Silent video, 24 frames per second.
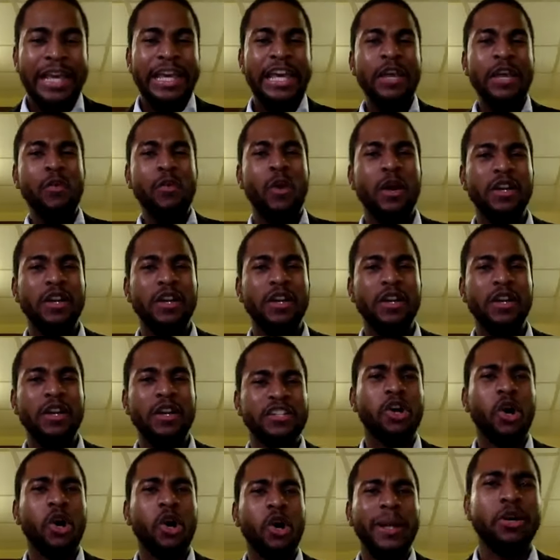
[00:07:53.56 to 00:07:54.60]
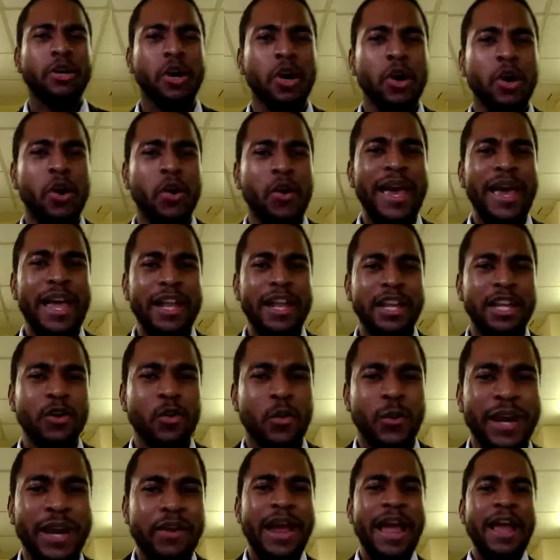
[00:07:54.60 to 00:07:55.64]
He wasn't going to go
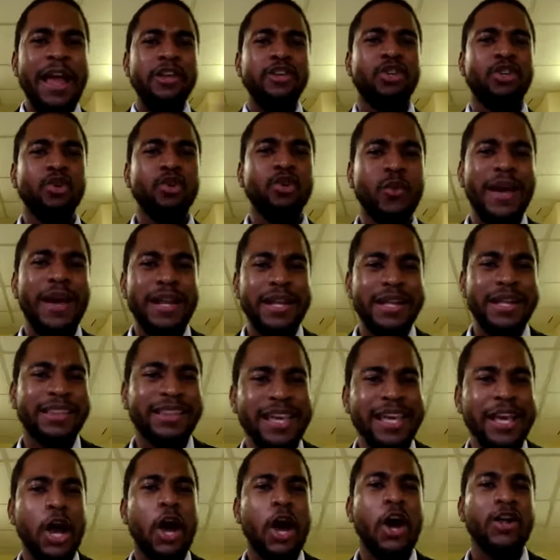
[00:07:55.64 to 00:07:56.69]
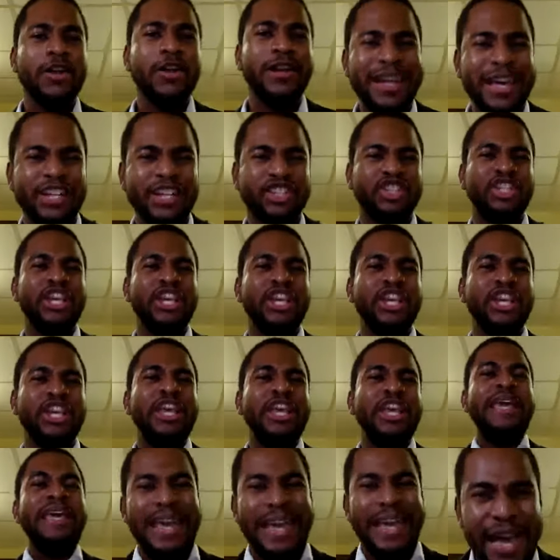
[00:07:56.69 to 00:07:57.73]
anywhere and do anything unless
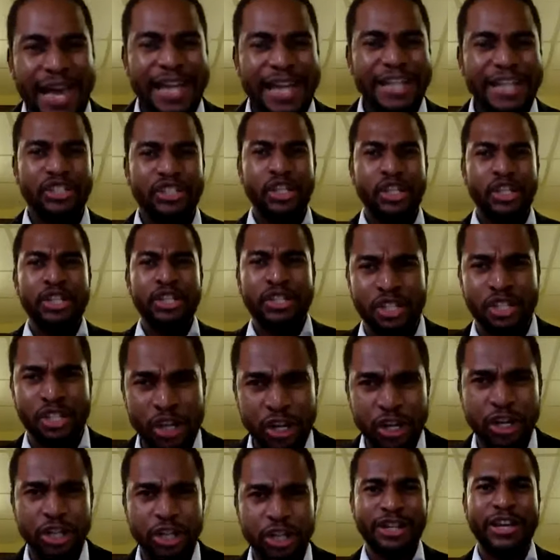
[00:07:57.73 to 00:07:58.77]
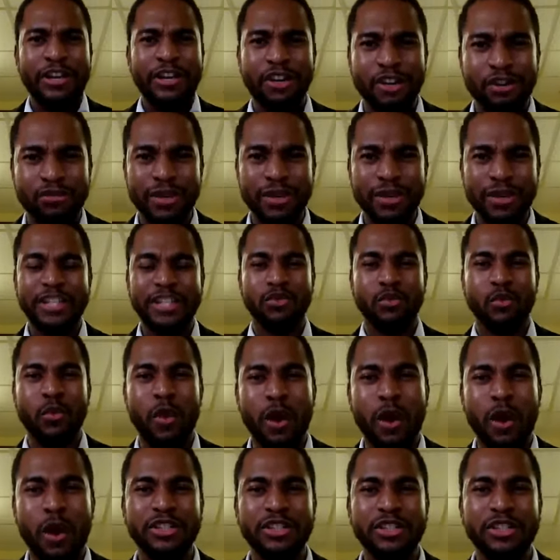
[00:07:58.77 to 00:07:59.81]
he has his search and arrest
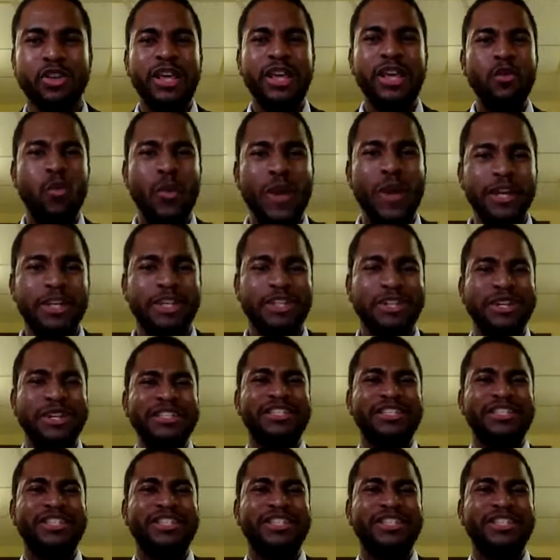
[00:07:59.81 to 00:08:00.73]
warrant. So he went to his